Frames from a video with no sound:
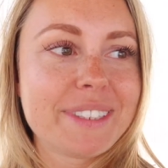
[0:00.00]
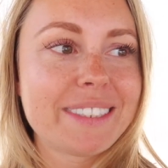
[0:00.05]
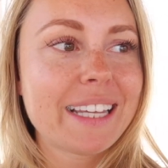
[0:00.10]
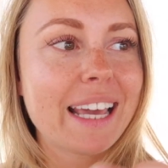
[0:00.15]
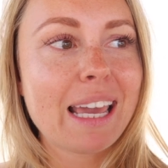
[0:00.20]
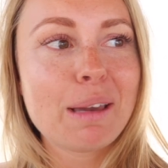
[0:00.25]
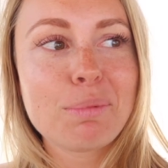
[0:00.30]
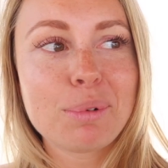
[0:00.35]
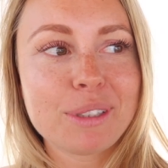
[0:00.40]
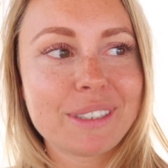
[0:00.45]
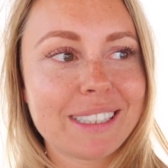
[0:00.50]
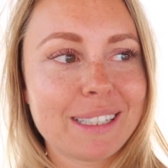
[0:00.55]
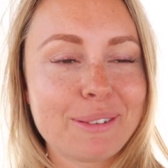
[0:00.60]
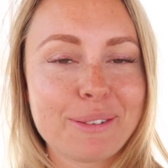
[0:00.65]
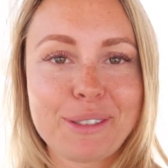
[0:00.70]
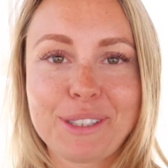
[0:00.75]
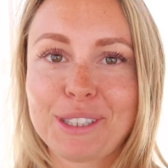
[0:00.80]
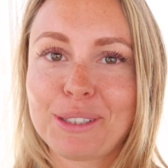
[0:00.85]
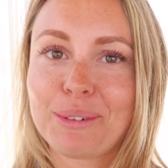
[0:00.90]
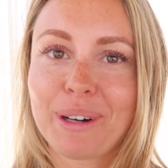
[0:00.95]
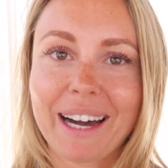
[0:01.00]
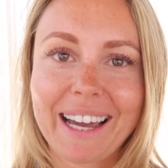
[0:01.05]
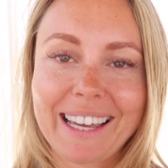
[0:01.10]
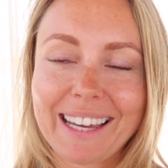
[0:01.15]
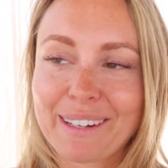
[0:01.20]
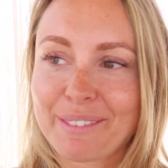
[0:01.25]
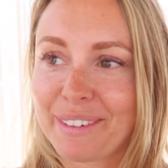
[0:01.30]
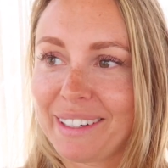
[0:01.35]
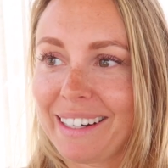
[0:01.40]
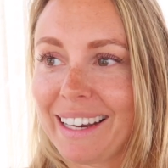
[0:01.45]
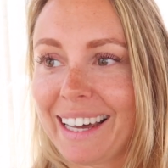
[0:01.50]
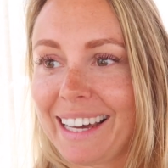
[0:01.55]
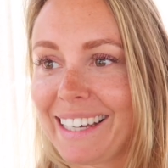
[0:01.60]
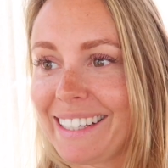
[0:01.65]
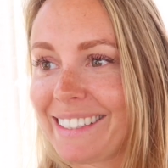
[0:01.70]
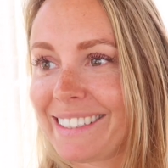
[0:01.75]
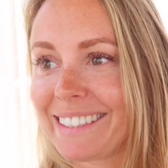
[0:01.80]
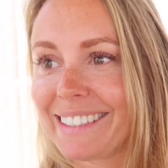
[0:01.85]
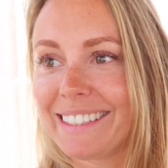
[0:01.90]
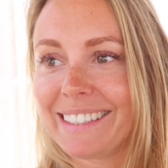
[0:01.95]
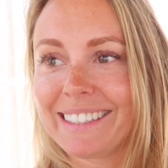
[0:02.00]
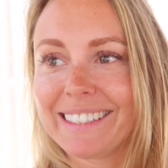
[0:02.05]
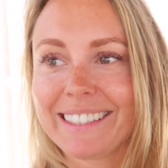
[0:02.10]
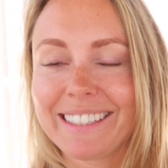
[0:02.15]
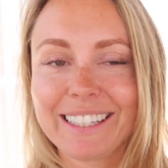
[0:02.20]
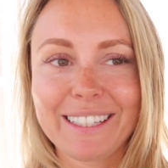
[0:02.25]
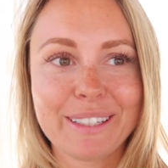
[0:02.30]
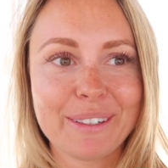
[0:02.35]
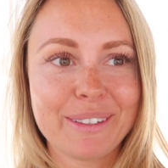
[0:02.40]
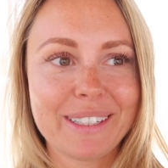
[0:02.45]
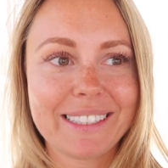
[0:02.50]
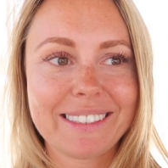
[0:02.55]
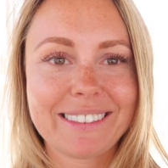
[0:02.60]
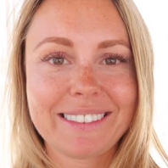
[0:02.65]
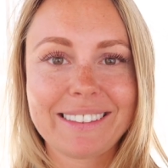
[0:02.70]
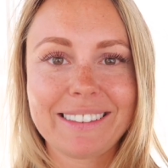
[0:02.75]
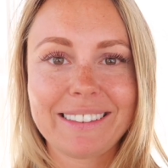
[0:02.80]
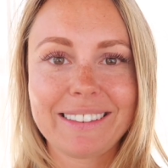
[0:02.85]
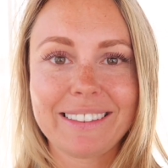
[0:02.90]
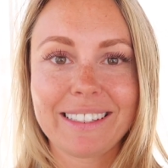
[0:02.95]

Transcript: tables at Ushuaia every night and you know that's